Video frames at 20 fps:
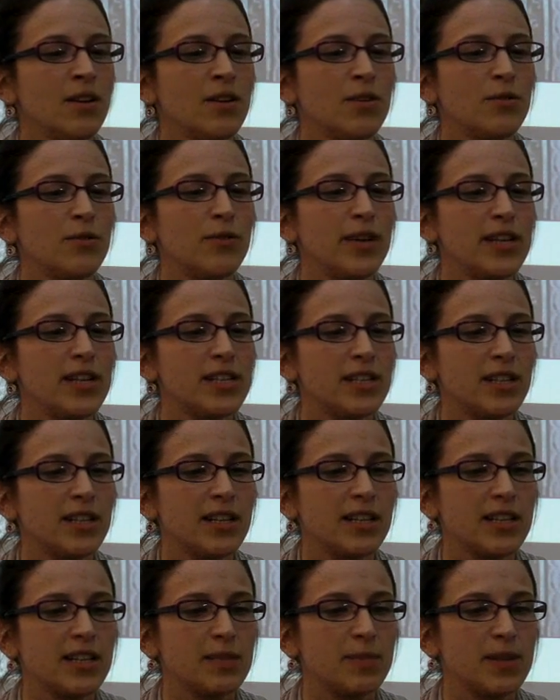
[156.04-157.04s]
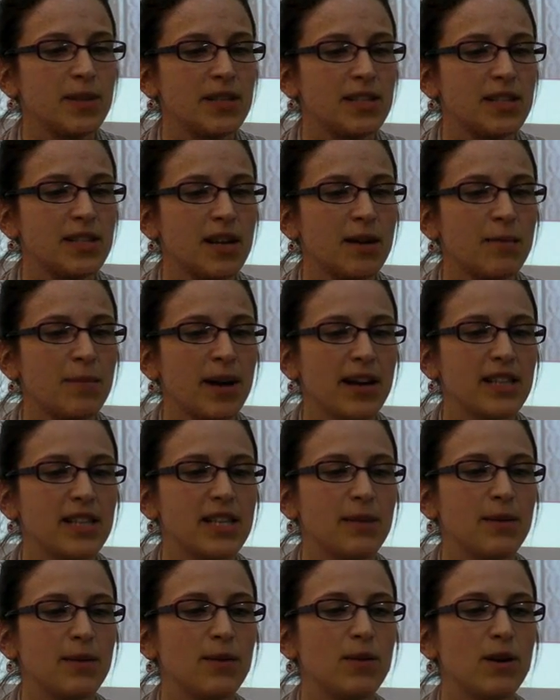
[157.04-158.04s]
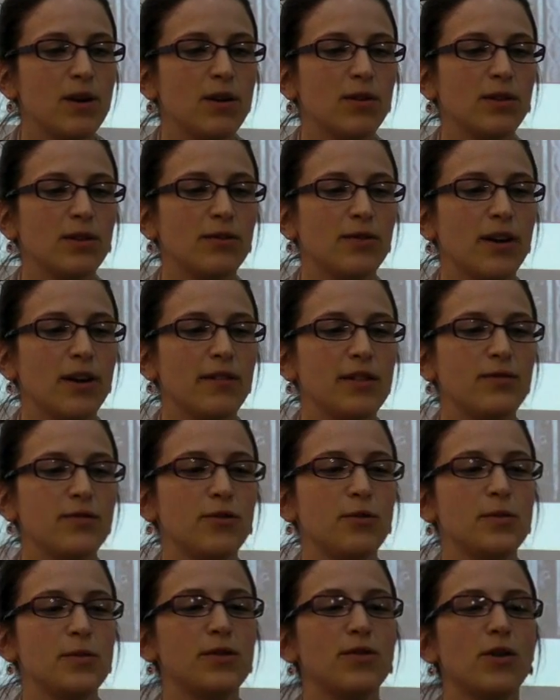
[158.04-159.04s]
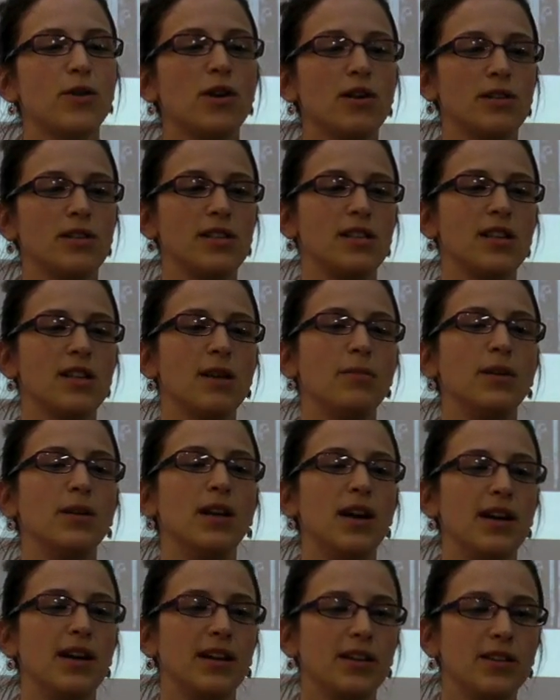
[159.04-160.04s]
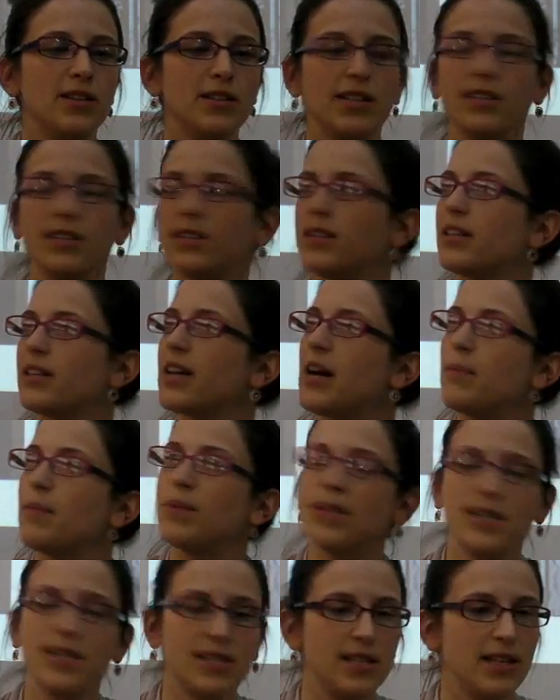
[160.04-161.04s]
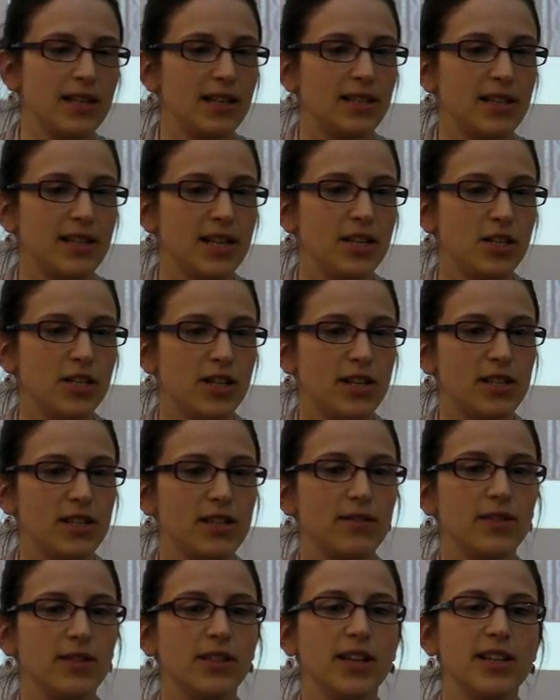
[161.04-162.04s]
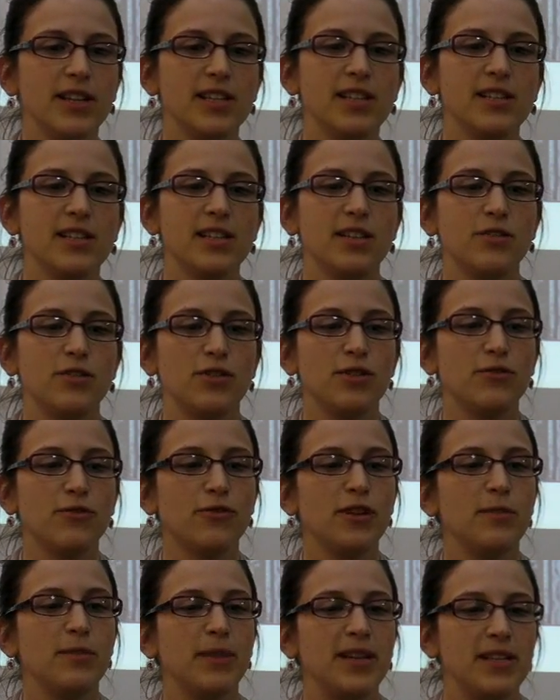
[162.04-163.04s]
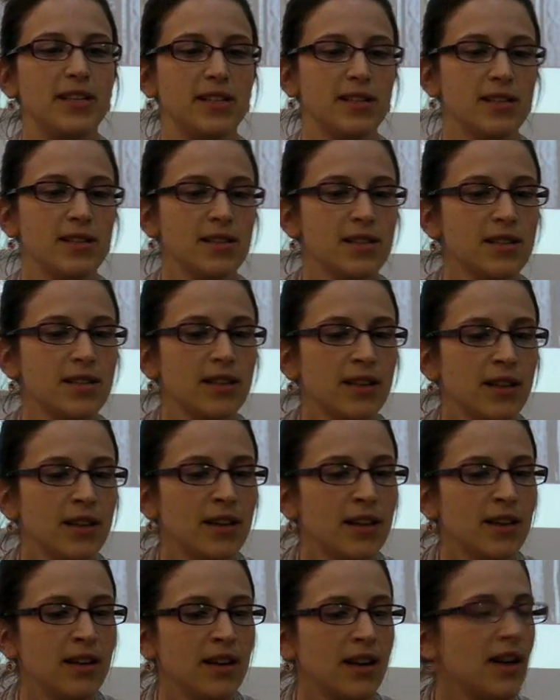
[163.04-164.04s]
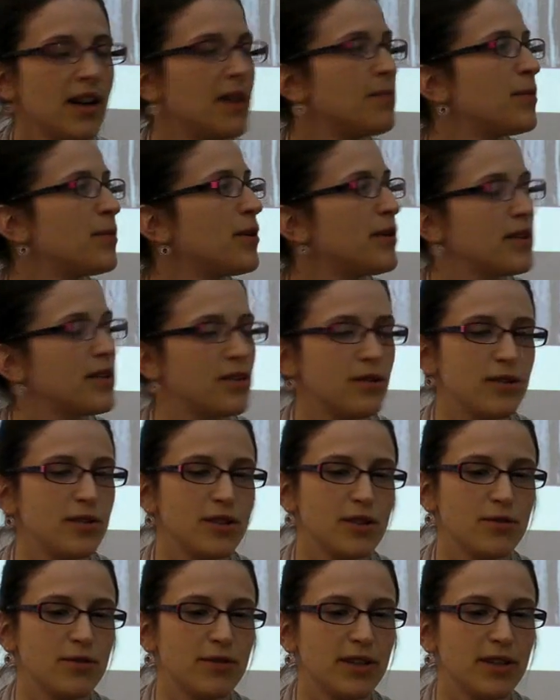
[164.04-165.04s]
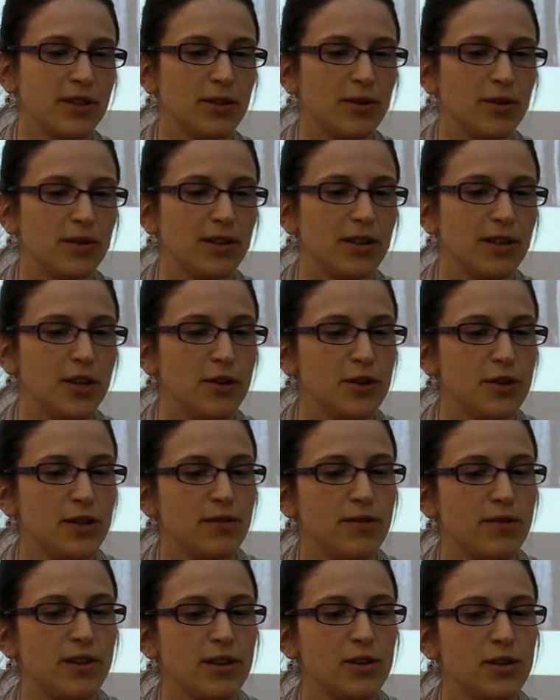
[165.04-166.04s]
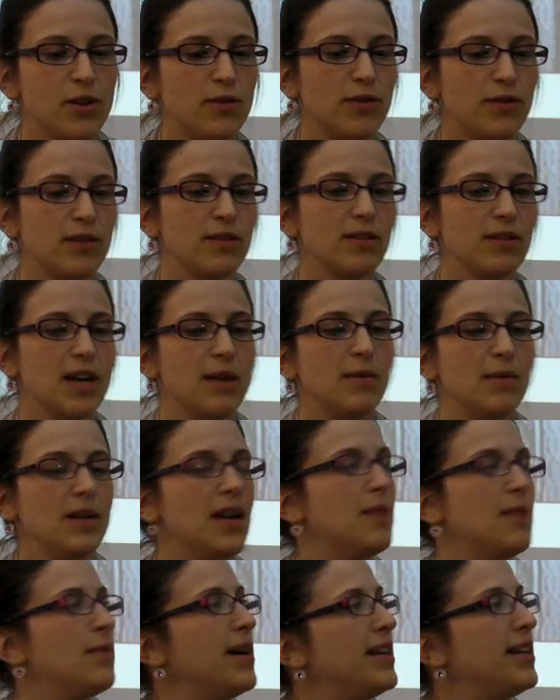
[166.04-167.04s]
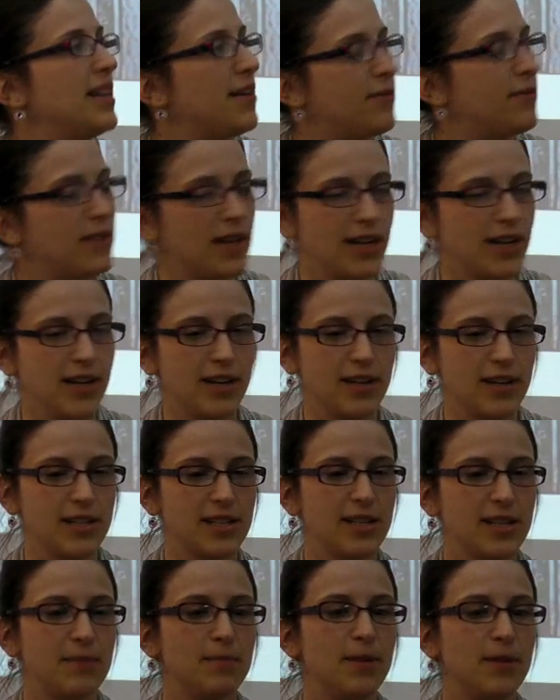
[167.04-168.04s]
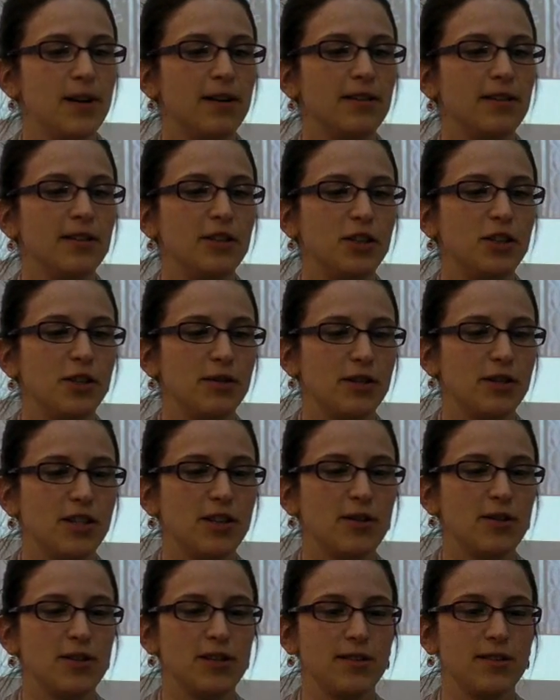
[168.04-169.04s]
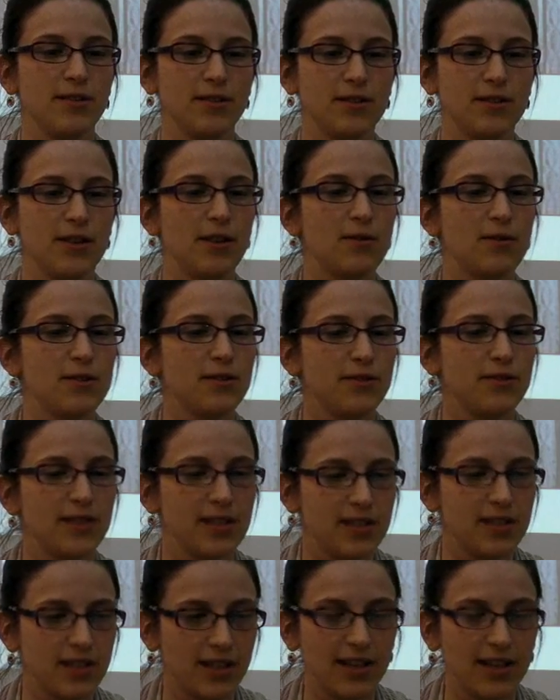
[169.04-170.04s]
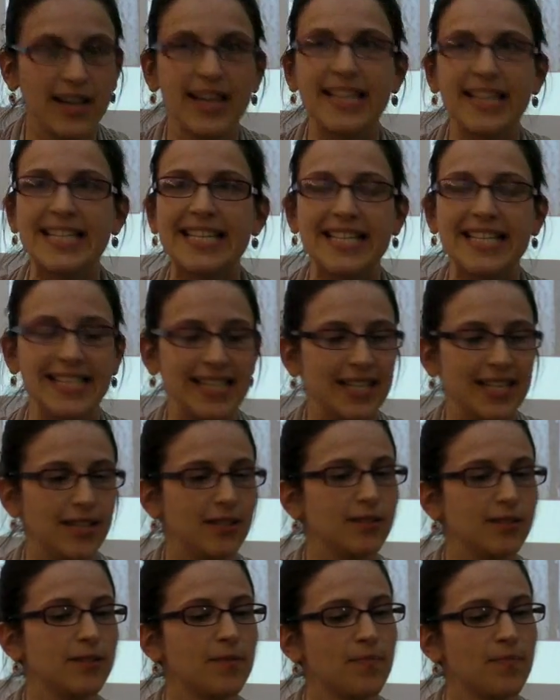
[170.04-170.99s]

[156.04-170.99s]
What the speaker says: Recently, there's been some academic work on the various forms of occultist Kabbalah, including the Kabbalistic teachings of the 19th century Freemasons, and Blavatsky has written on the use of Theosophical Kabbalah by Naphtali Herz Imber and the Jewish Theosophist A.D. Ezekiel.